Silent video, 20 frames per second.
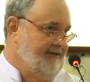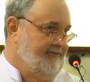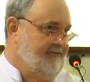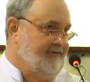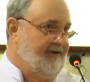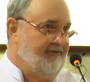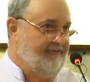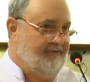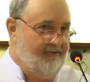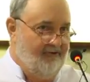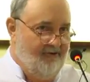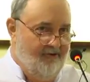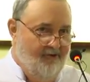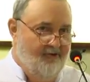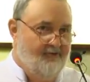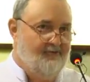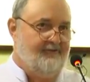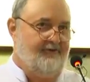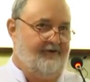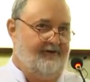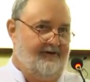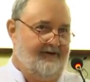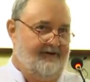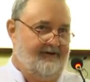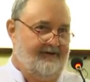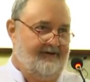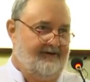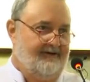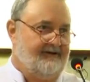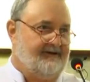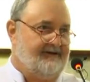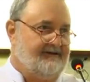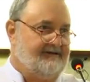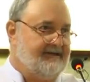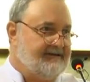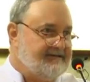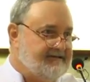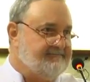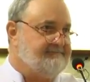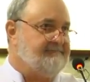their own
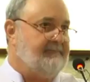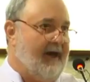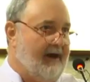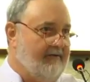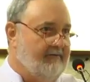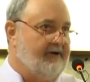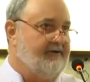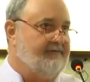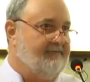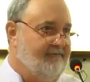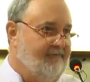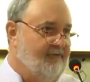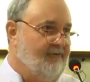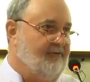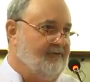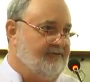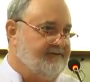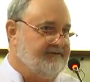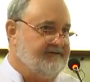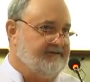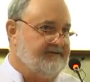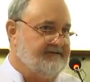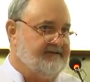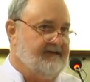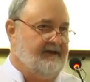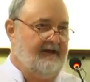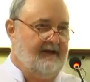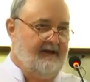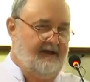disparate forces,